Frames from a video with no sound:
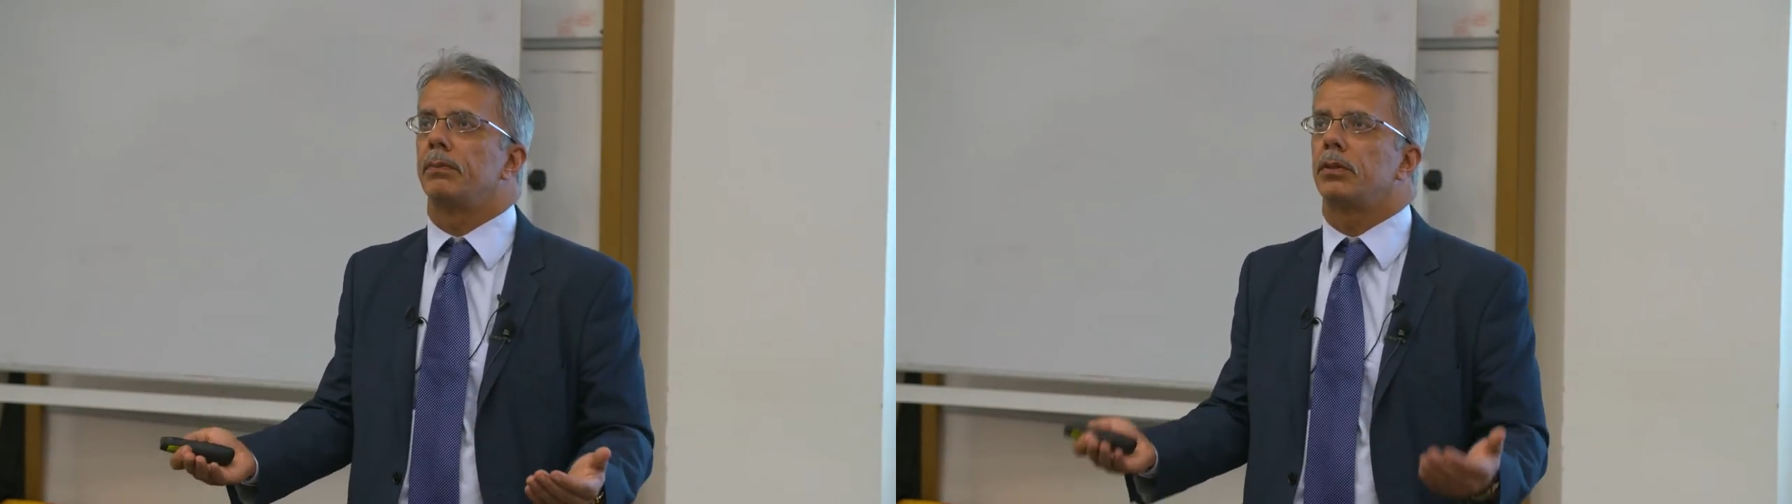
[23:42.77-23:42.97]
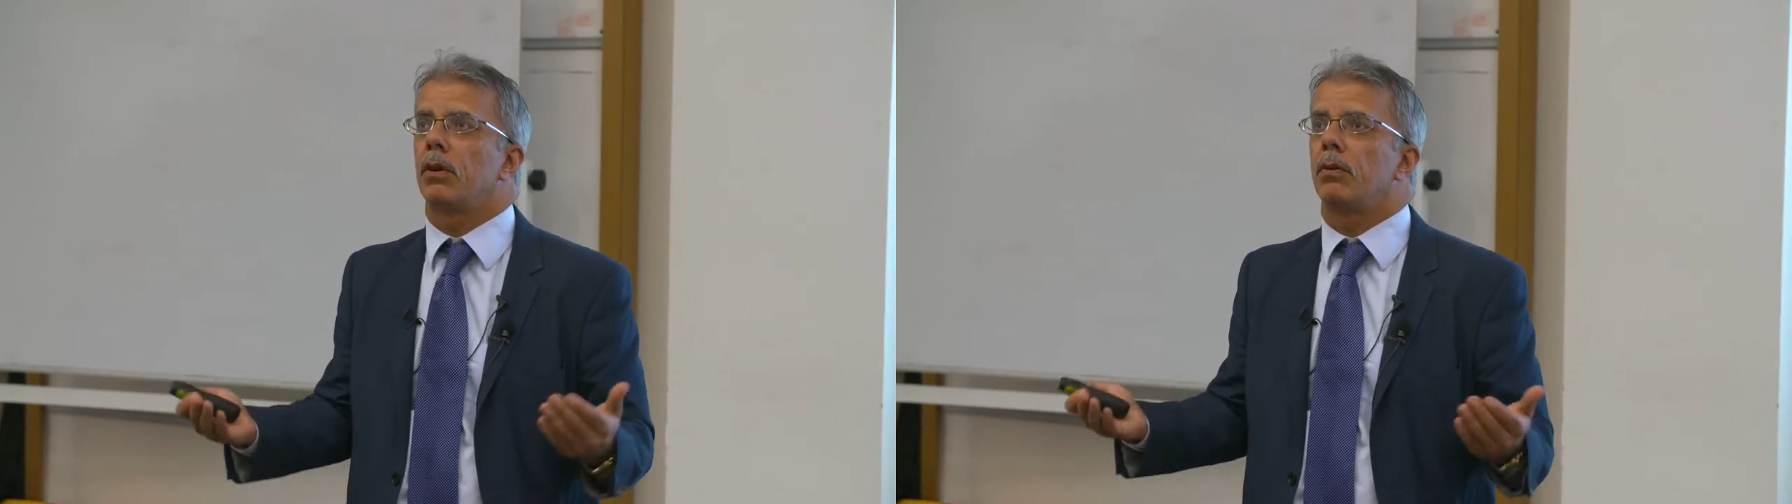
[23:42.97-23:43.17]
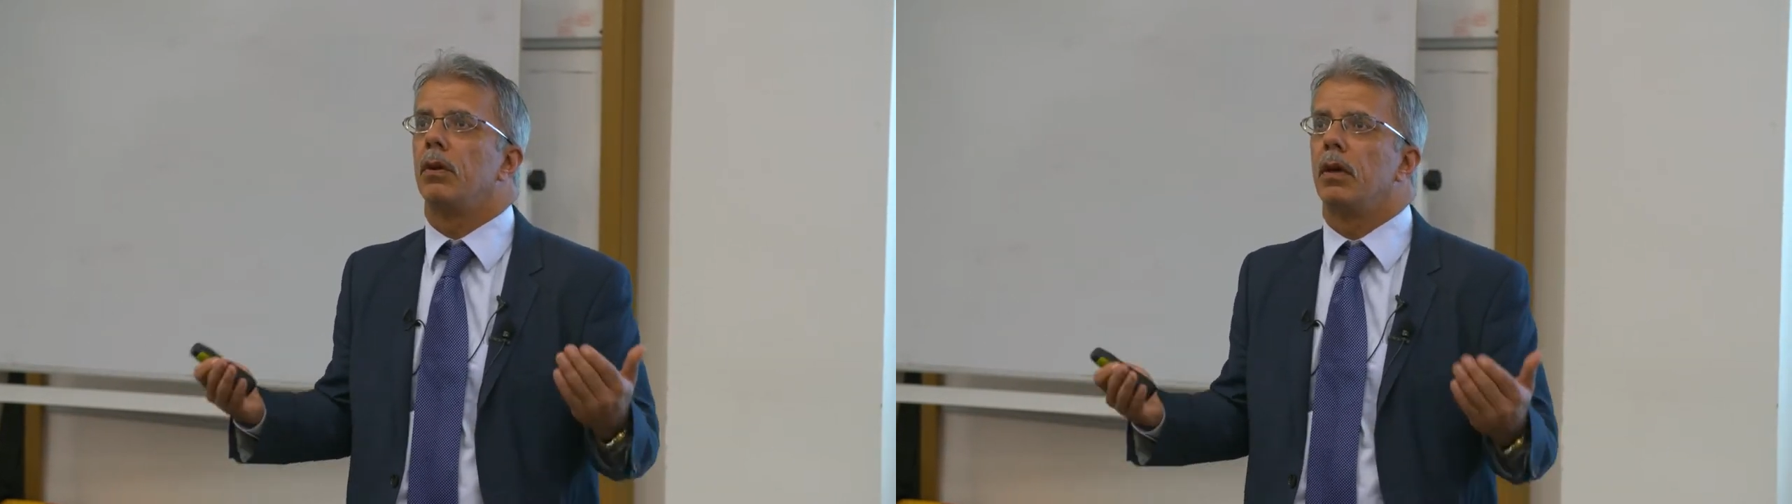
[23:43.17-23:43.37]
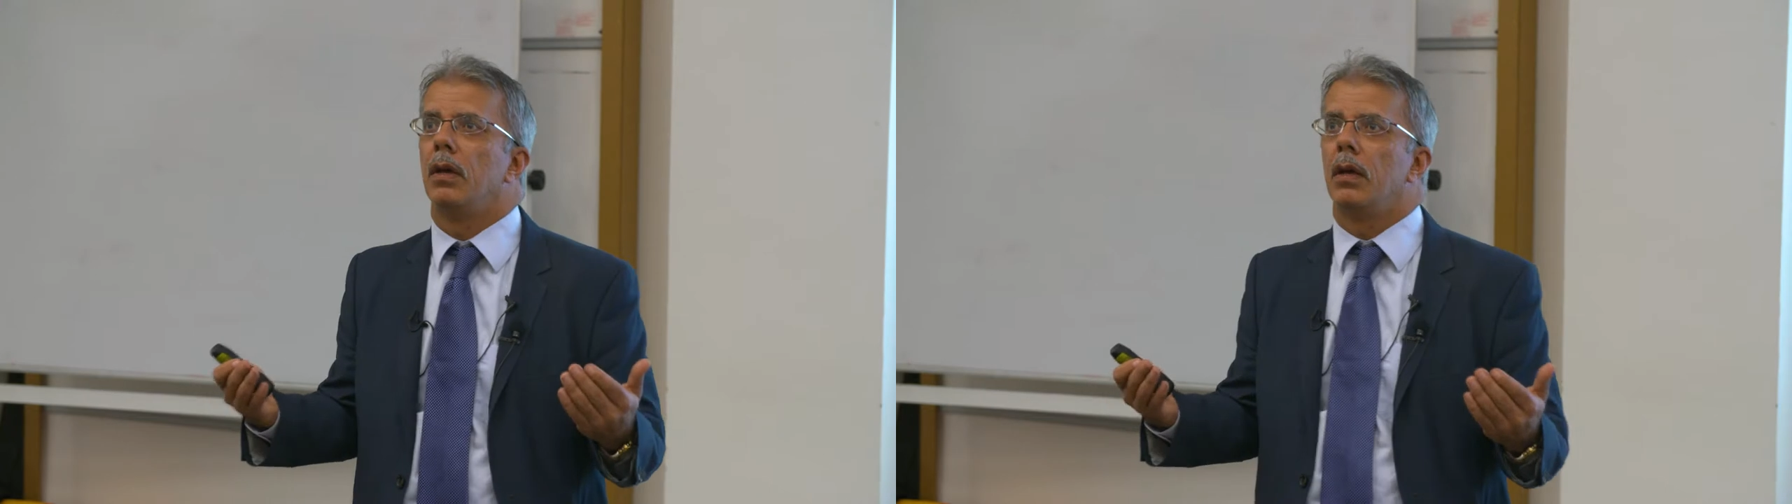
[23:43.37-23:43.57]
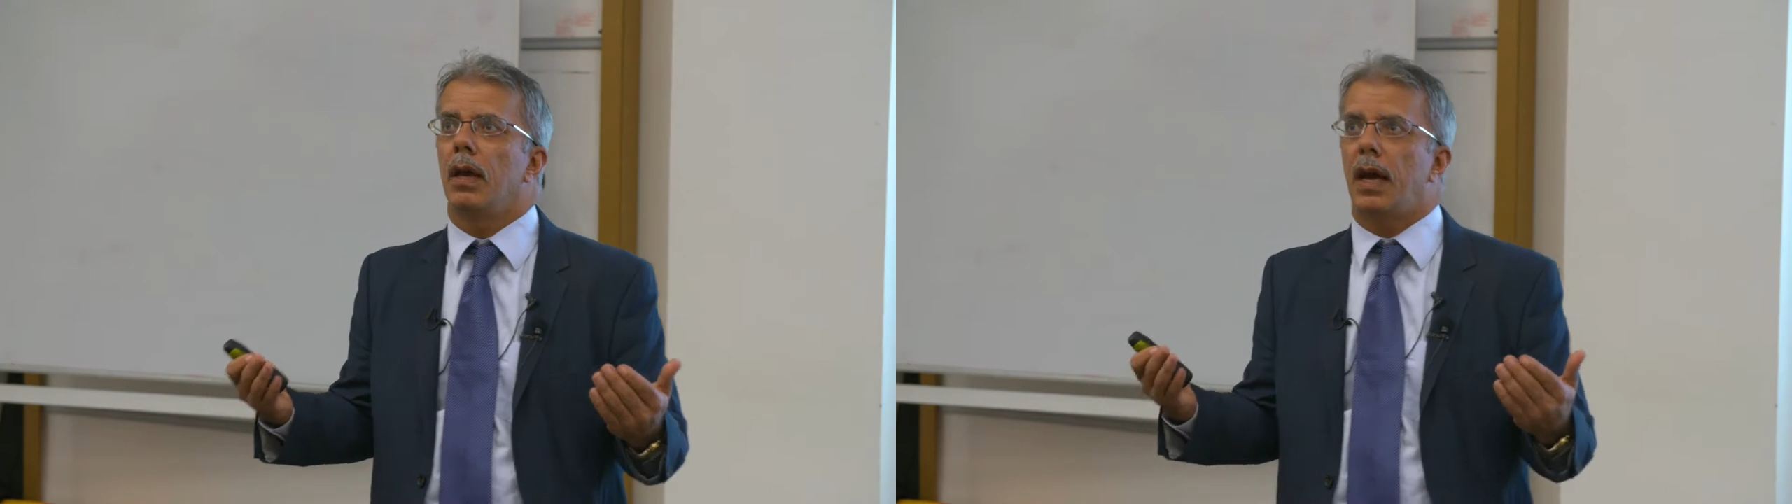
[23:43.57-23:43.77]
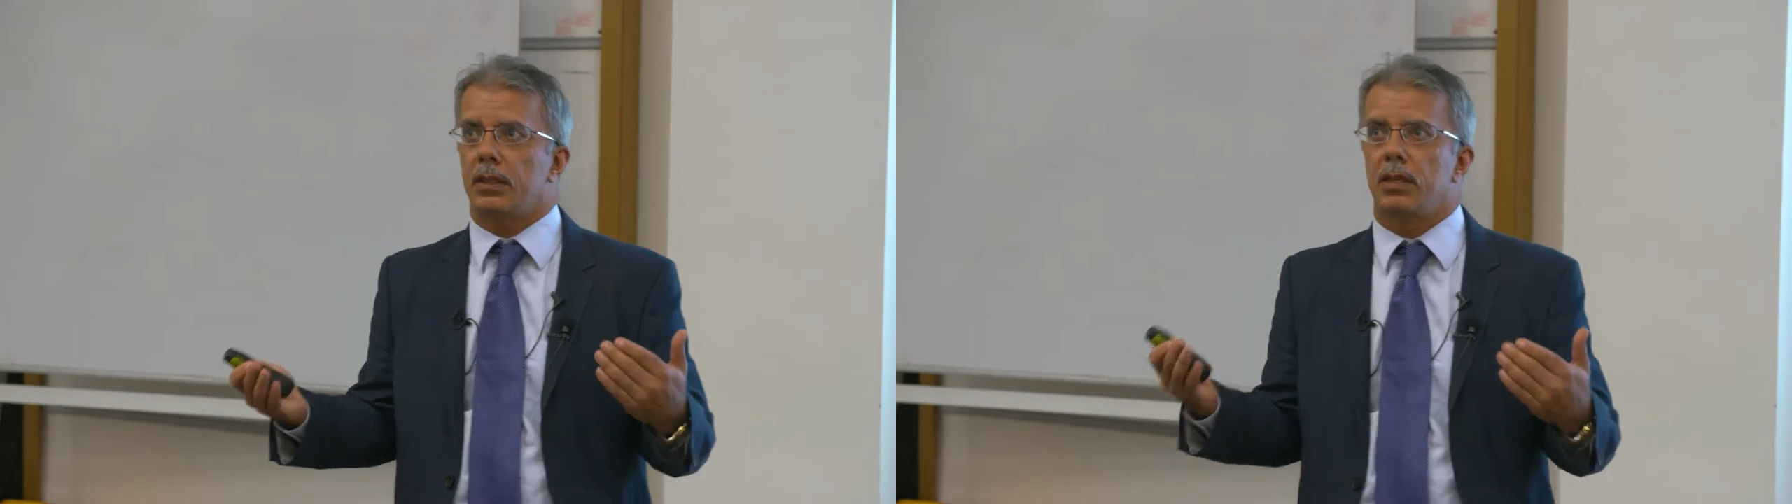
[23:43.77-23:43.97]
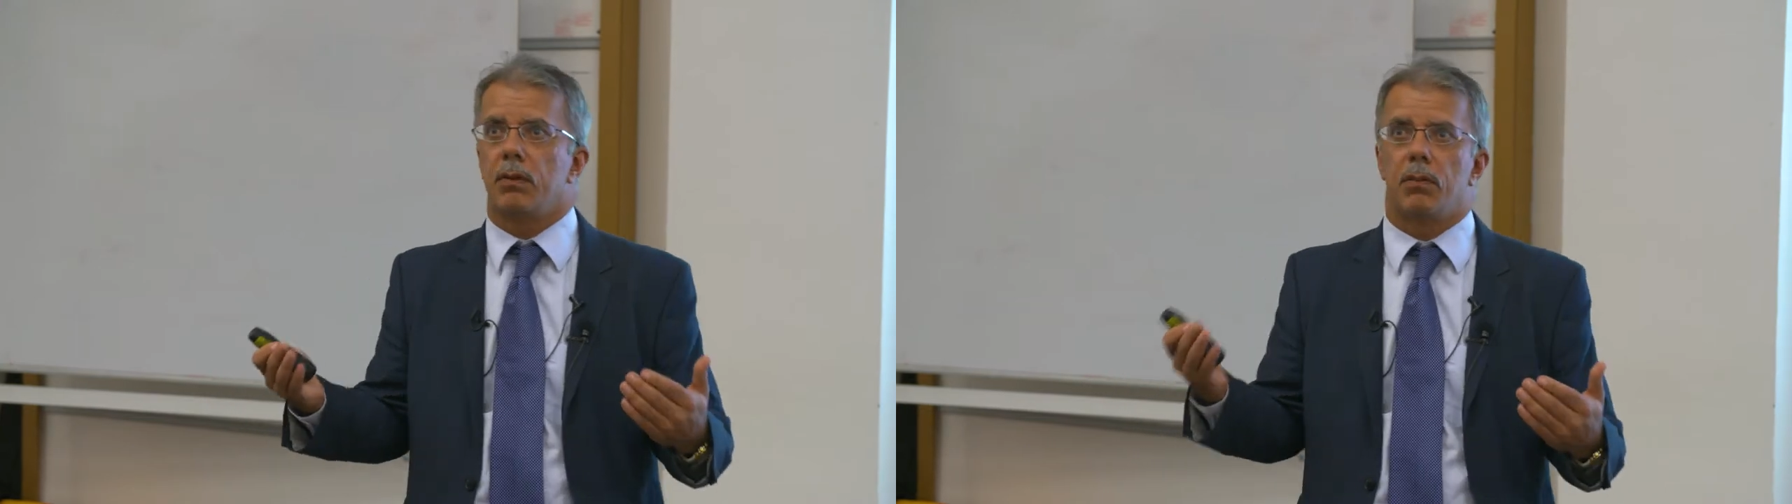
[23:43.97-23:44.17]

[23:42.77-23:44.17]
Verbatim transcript: So actually